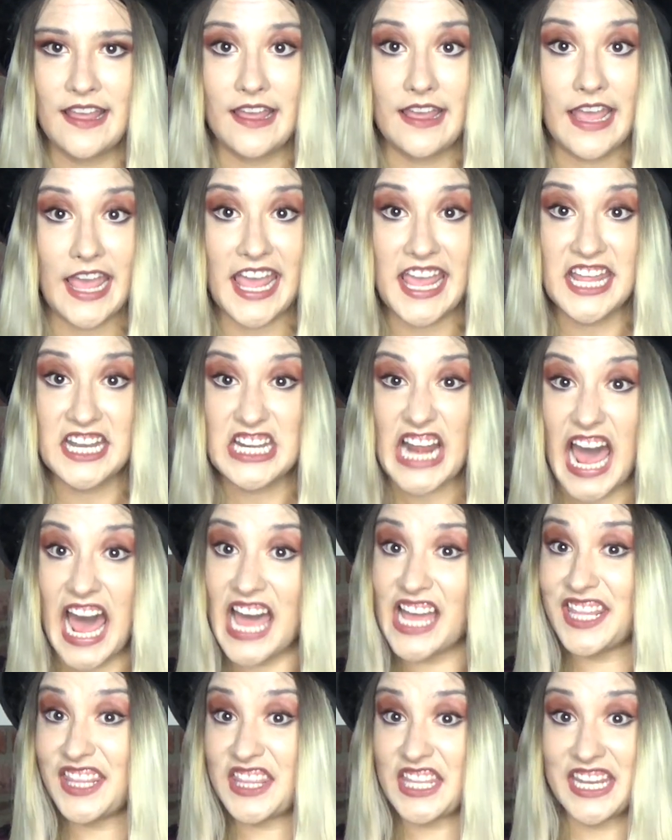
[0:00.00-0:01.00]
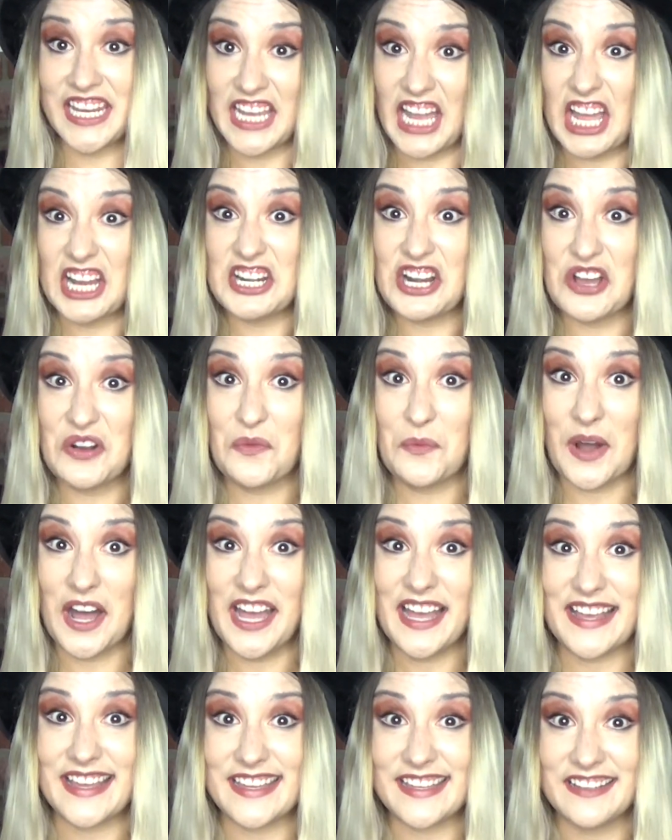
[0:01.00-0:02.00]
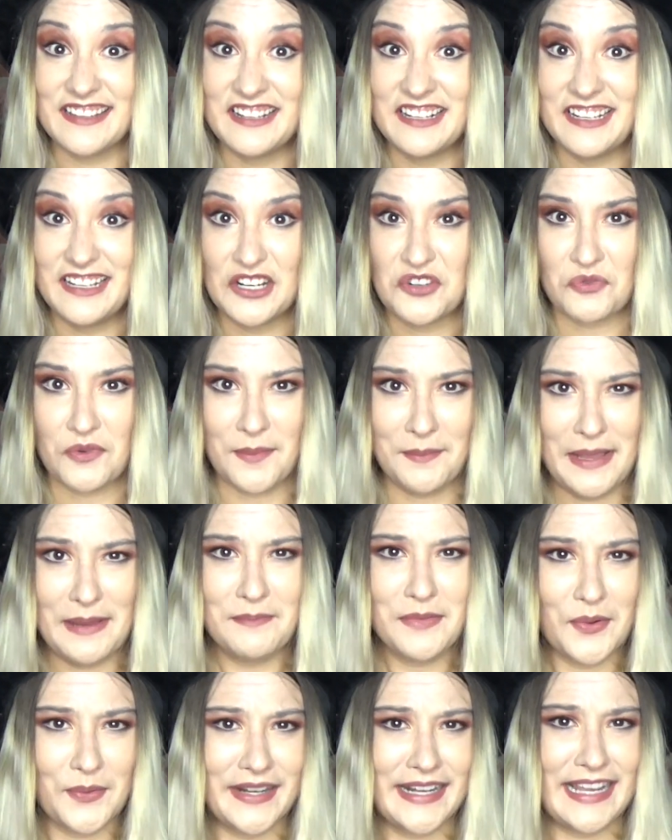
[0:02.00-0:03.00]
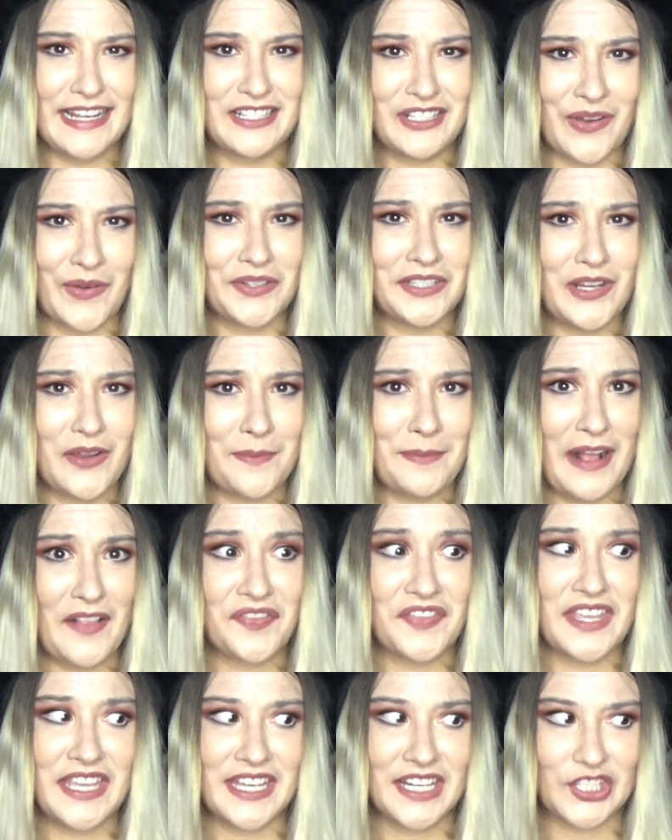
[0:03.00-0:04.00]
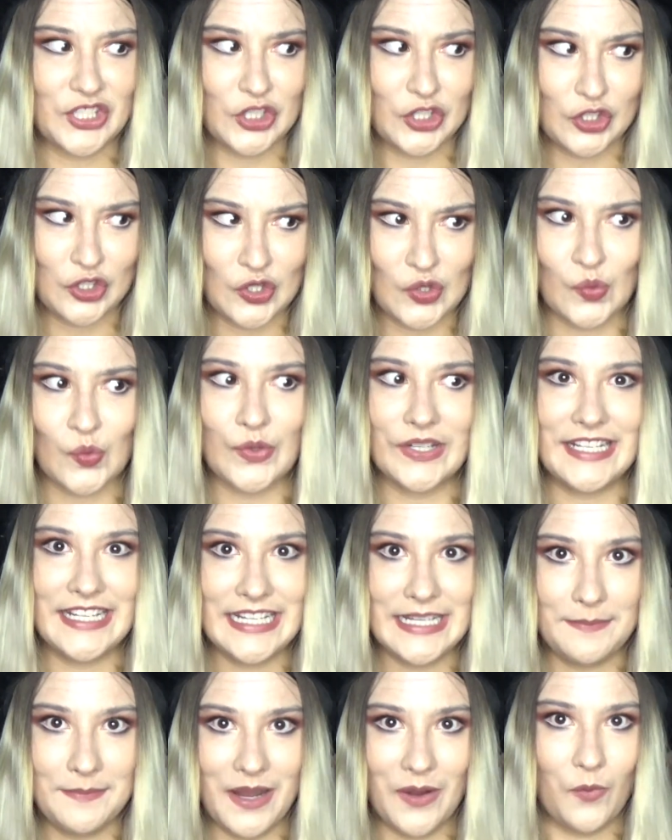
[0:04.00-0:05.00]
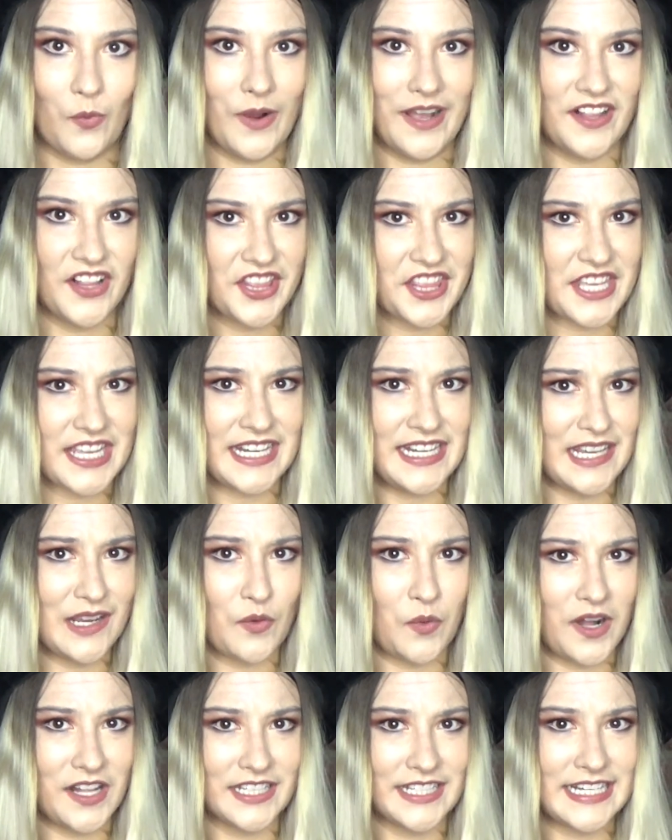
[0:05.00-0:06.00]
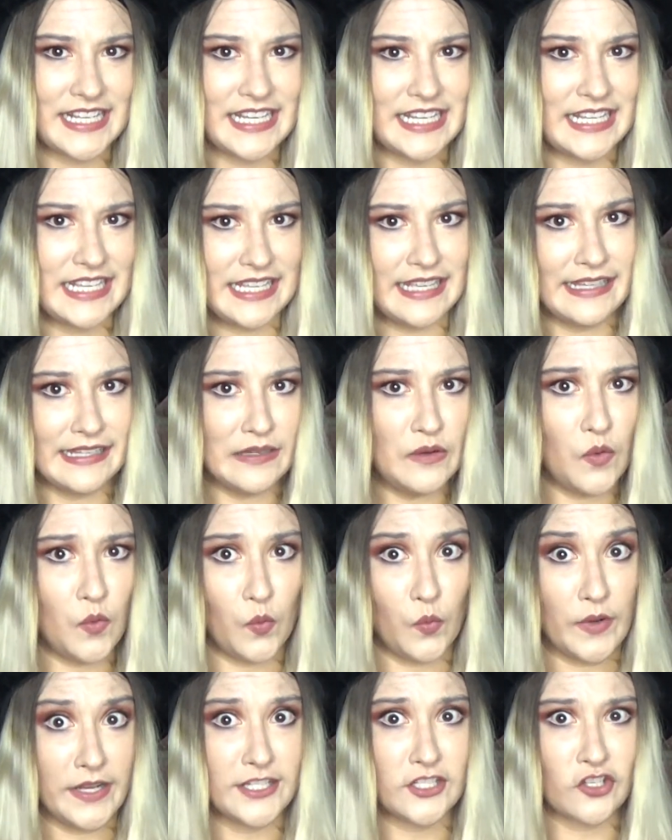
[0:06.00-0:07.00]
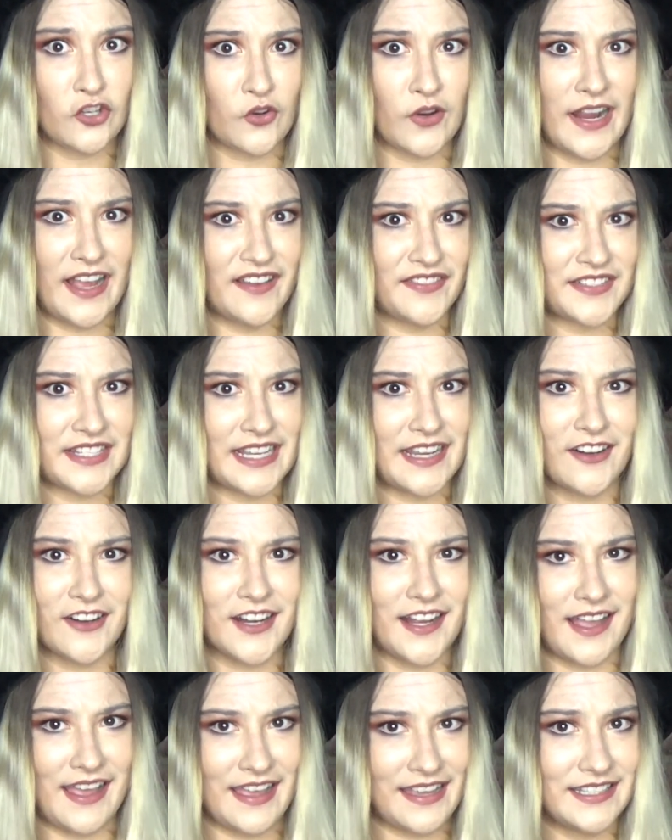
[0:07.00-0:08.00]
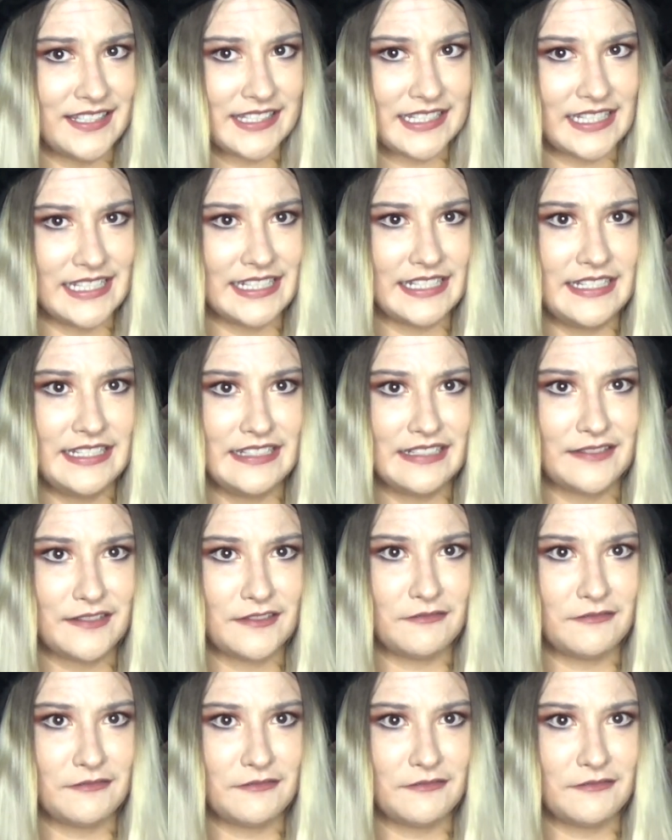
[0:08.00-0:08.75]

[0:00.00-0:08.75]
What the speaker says: And I think I know why. Remember when I told you about the extreme wealth inequality in Witchcraft era Iceland?